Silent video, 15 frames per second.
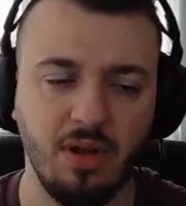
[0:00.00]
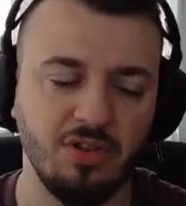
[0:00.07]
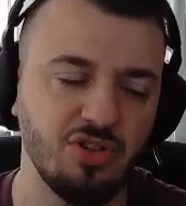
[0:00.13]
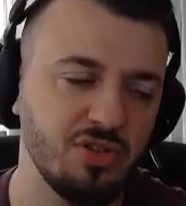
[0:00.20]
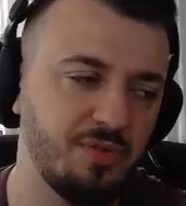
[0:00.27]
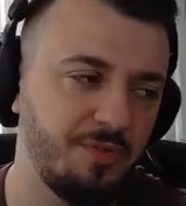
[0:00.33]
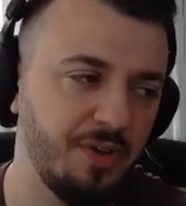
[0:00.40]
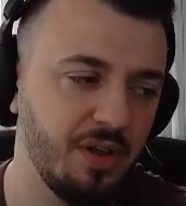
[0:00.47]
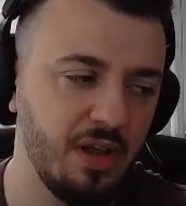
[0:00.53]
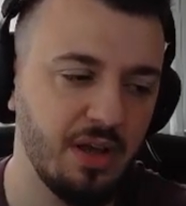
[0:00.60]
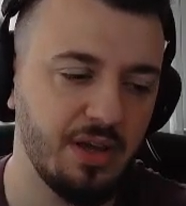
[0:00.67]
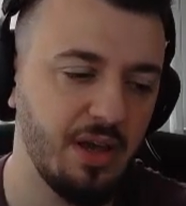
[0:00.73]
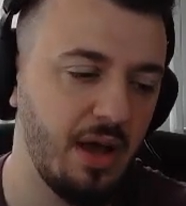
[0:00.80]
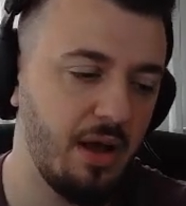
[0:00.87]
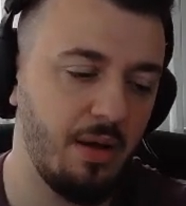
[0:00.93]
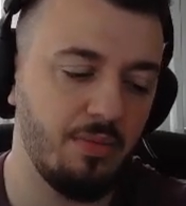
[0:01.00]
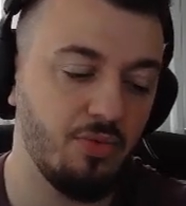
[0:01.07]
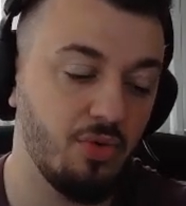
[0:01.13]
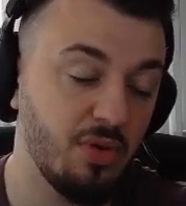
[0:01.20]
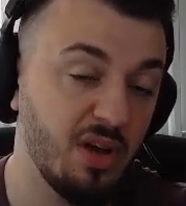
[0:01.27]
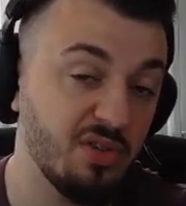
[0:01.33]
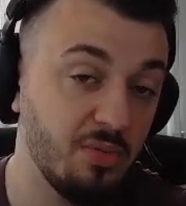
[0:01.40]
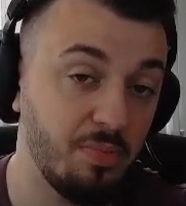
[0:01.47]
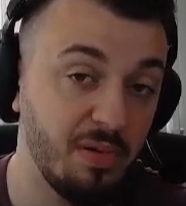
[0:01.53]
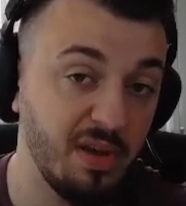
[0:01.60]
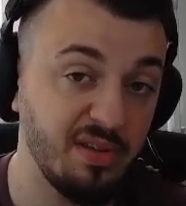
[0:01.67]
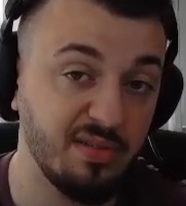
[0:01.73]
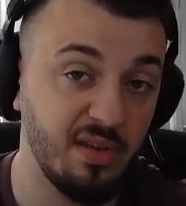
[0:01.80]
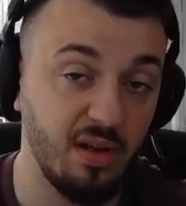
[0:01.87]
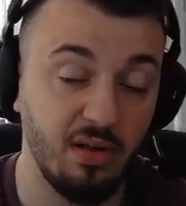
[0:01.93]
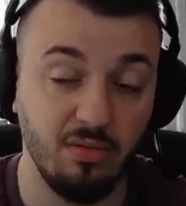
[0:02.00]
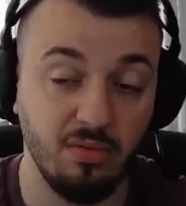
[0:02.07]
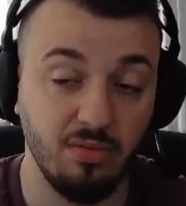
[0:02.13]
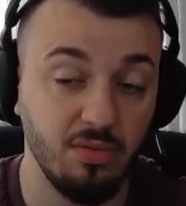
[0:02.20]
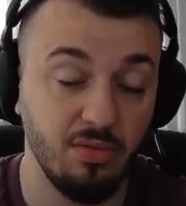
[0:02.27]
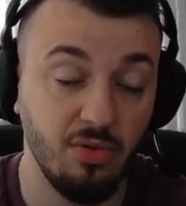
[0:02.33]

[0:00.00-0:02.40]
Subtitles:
I just feel like, yeah, I don't like the playstyle.